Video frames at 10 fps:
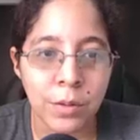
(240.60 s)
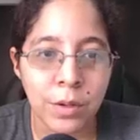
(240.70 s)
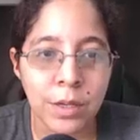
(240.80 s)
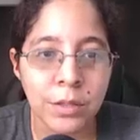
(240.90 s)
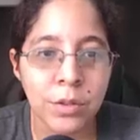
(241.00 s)

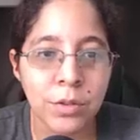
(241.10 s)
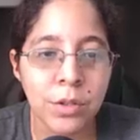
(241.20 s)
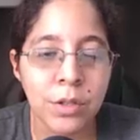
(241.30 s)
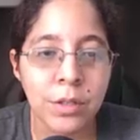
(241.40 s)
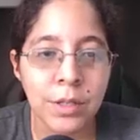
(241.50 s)
okay? So
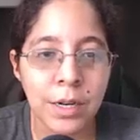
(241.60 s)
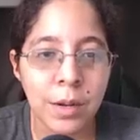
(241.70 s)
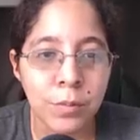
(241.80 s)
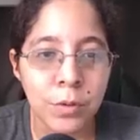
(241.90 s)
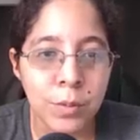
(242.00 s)
you're going to get a
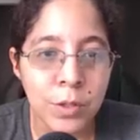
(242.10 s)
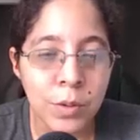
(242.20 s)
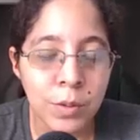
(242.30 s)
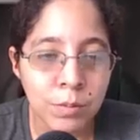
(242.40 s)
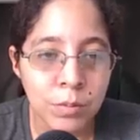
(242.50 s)

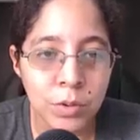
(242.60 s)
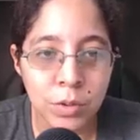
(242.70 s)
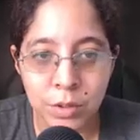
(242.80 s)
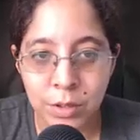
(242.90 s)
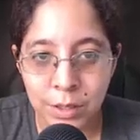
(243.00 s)
preview, you're
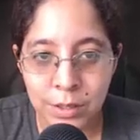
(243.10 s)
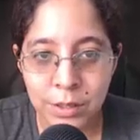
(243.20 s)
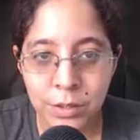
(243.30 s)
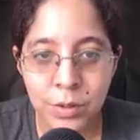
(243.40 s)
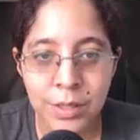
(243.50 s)
going to
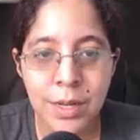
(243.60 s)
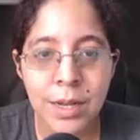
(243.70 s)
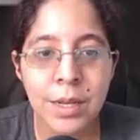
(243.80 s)
listen to it,